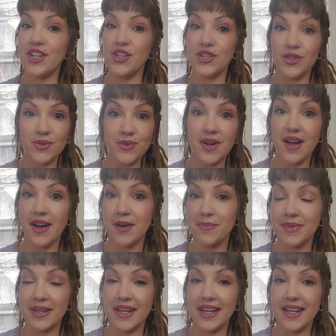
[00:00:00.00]
new
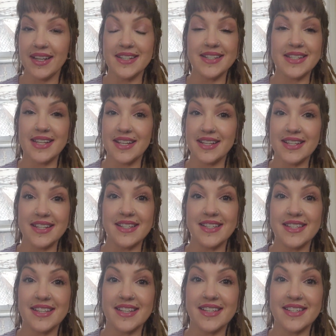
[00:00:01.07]
company,
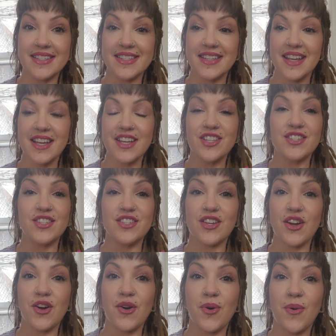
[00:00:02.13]
Dionysias.
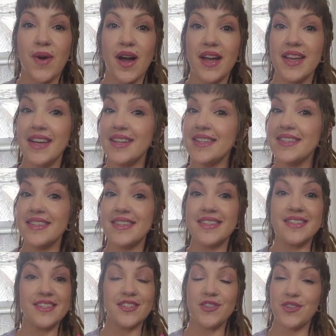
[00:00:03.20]
So it is
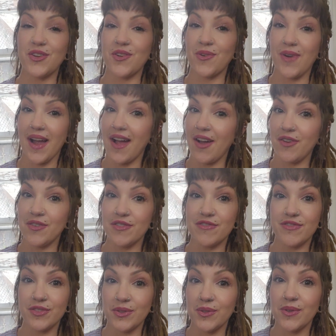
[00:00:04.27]
still ground
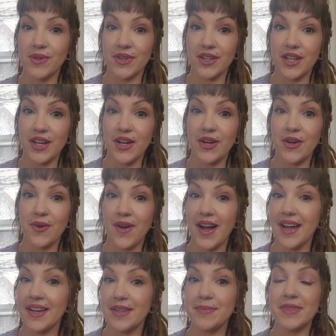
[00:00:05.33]
floor, yo.
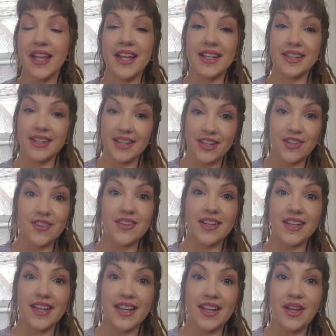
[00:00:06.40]
I am like
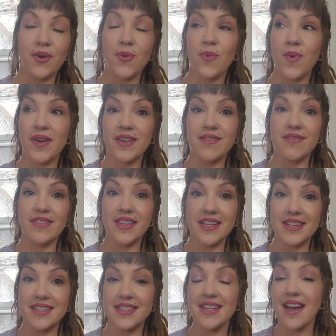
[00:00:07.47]
literally one of
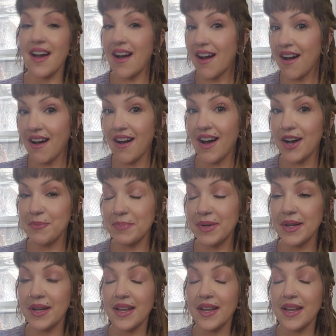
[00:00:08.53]
the top,